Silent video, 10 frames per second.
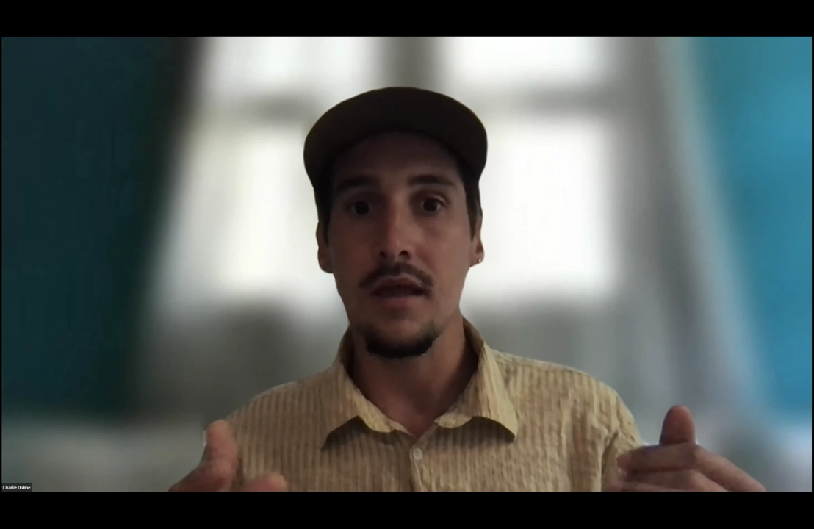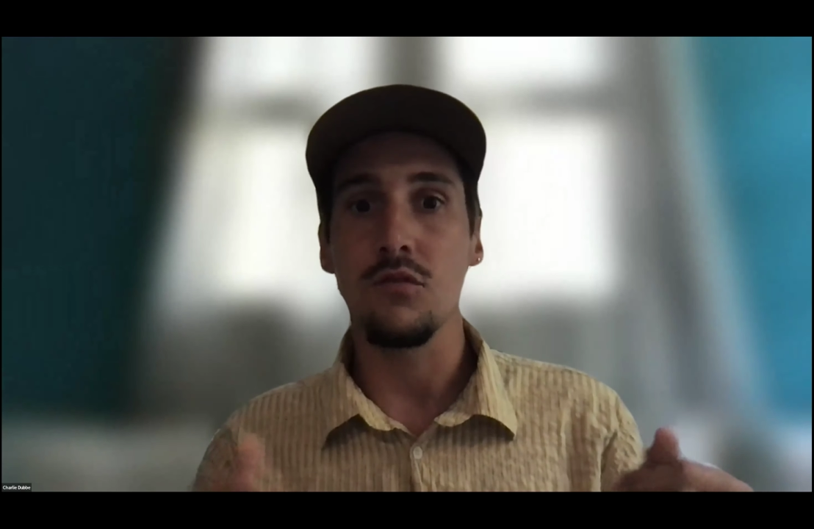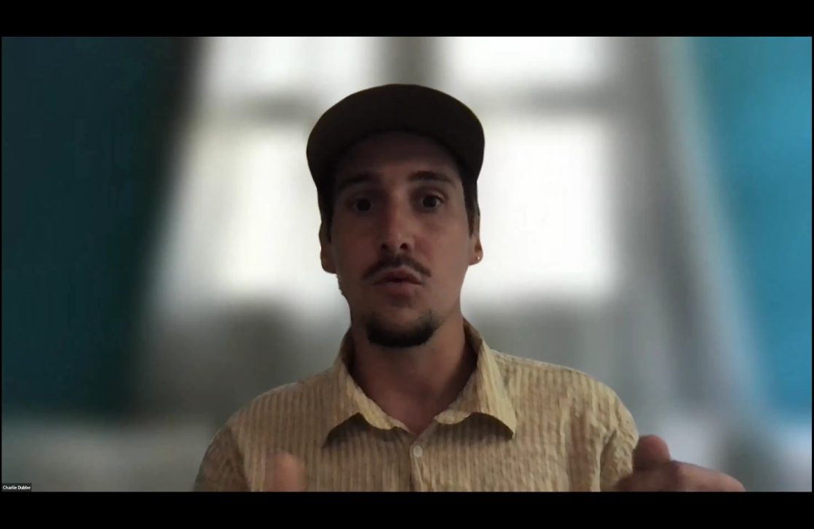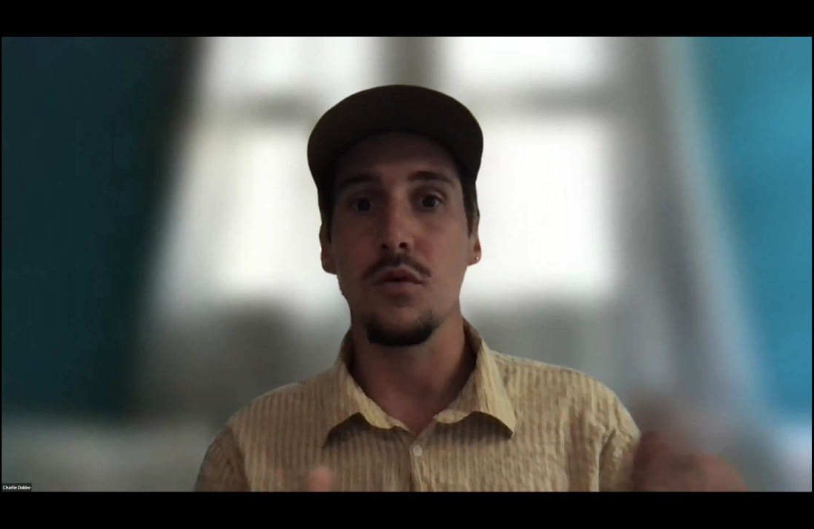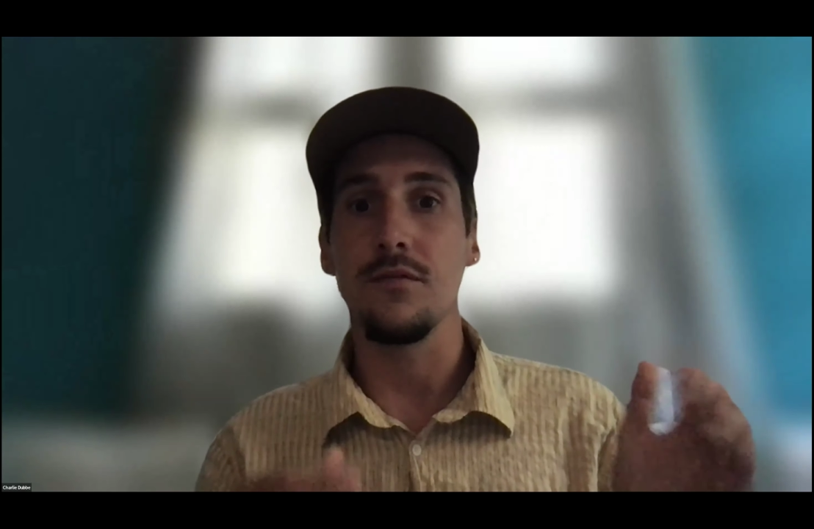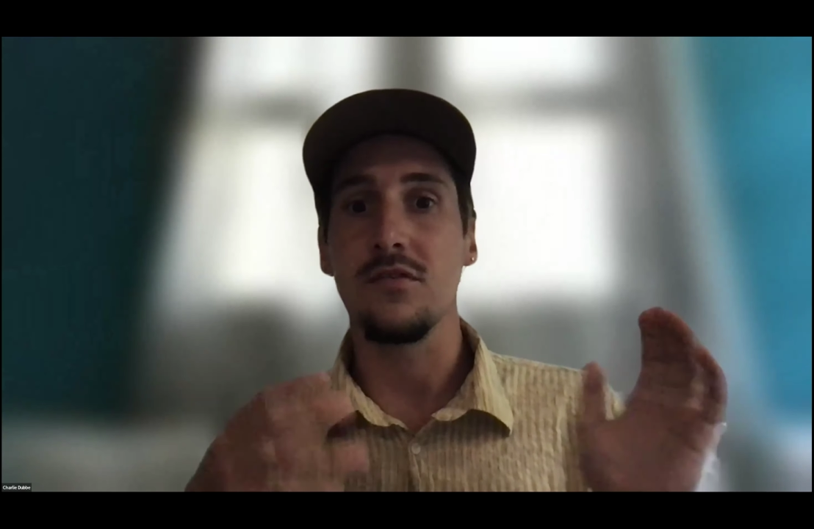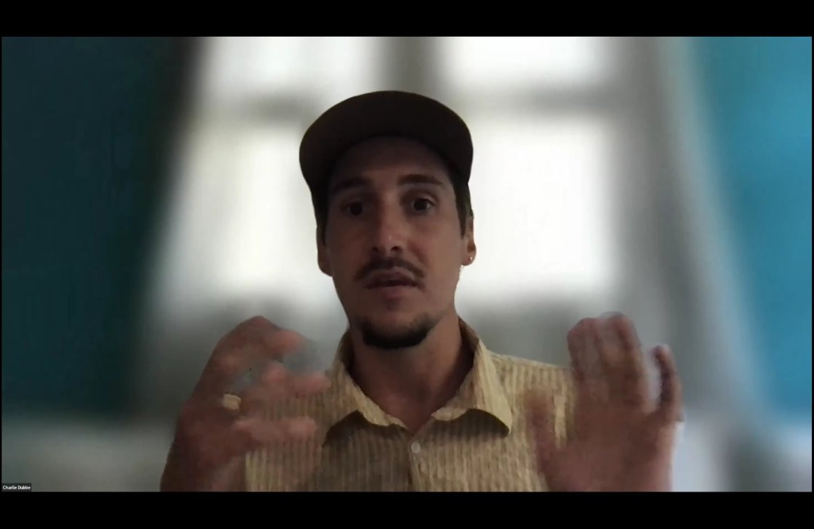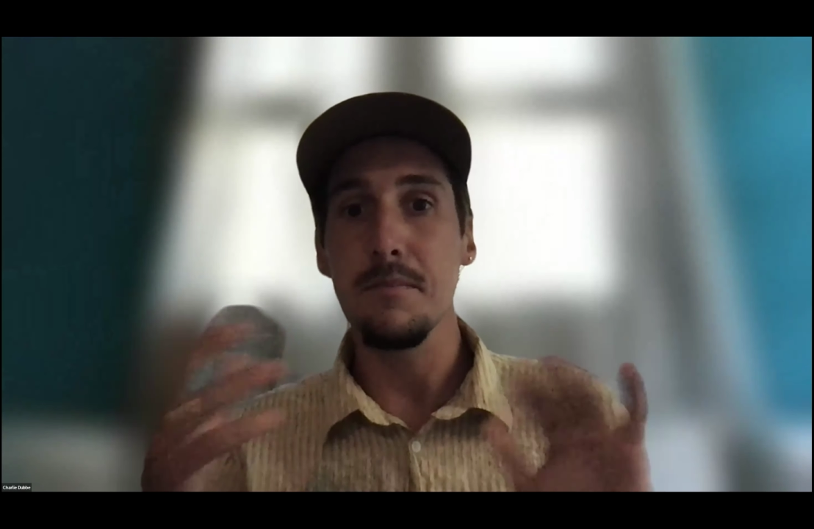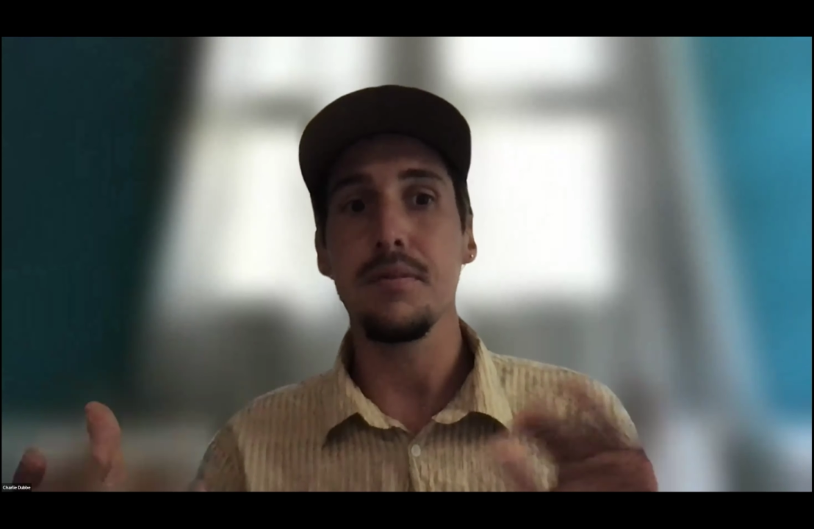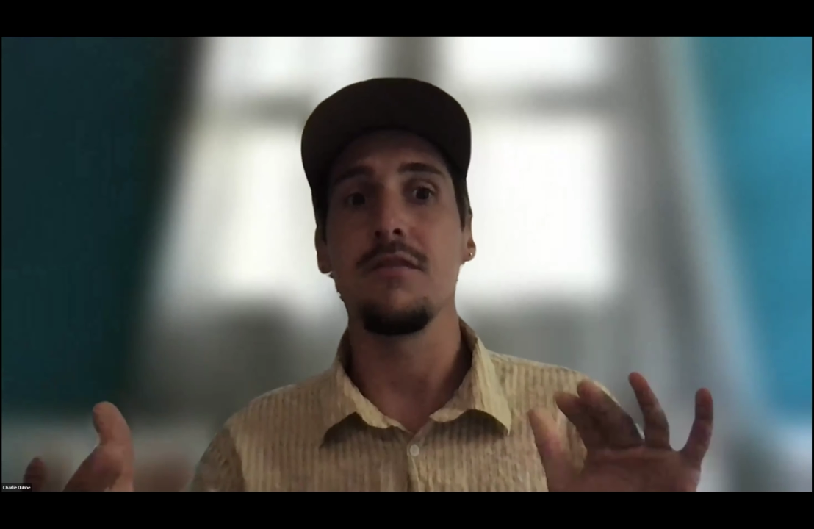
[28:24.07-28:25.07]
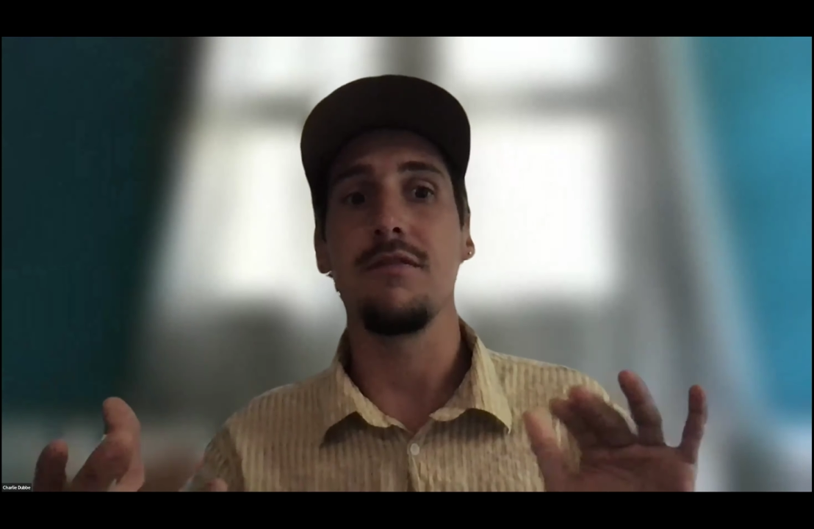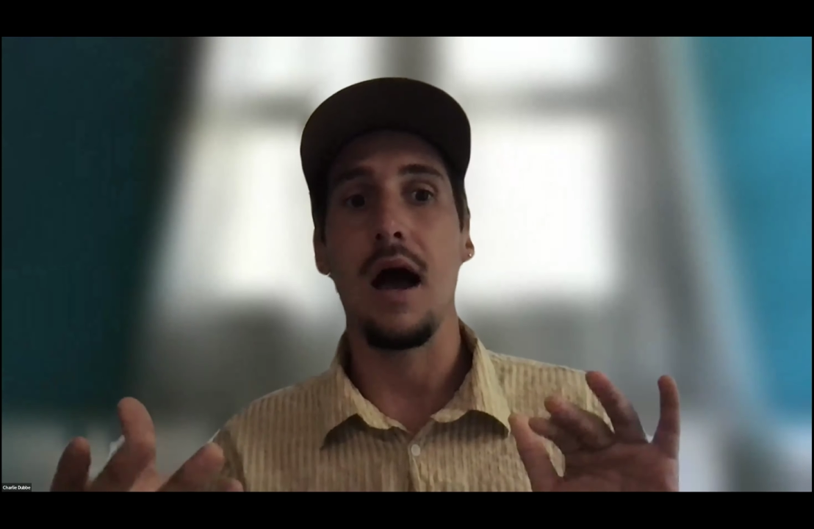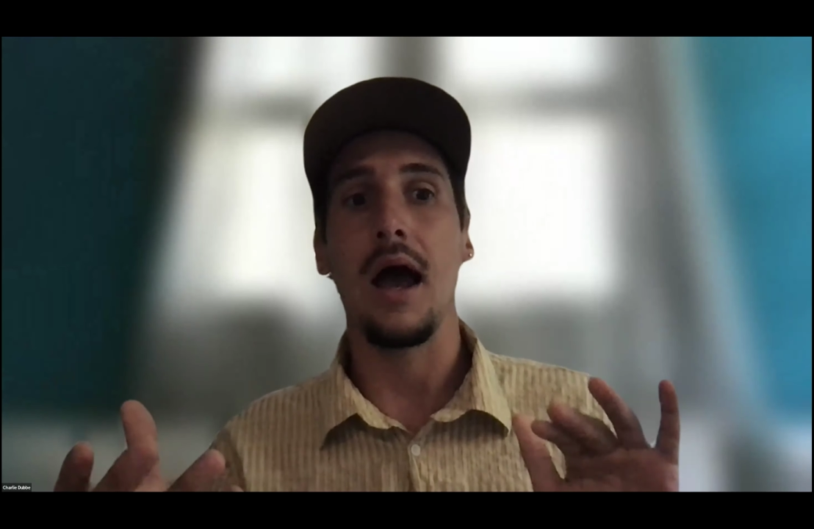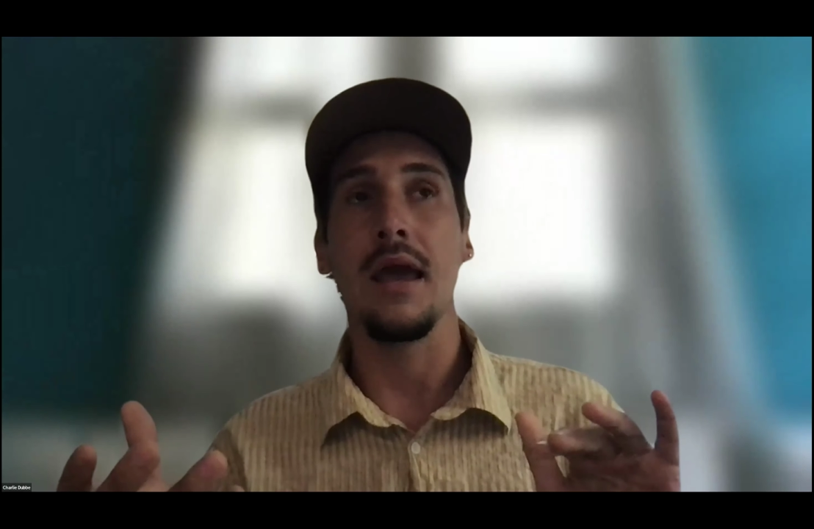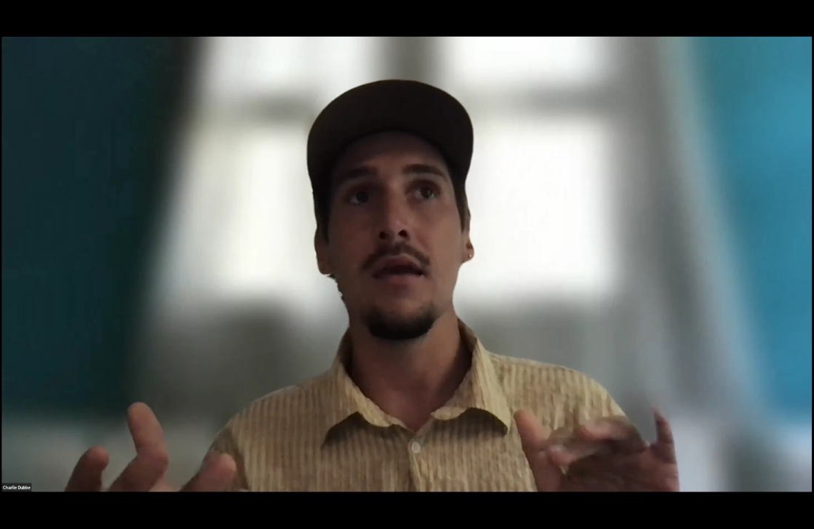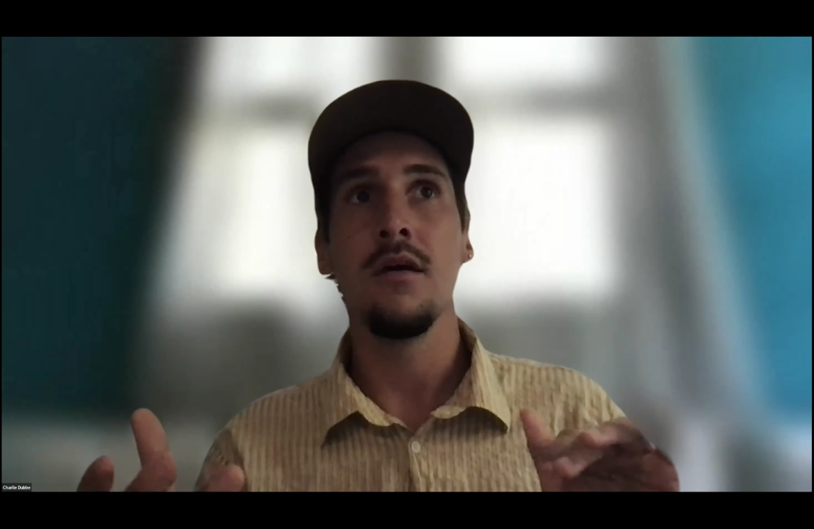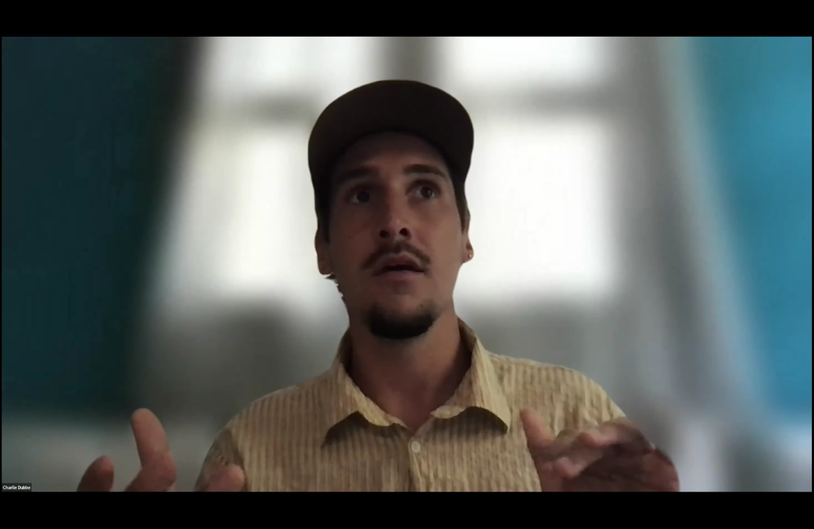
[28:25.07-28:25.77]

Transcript: and sort of simplify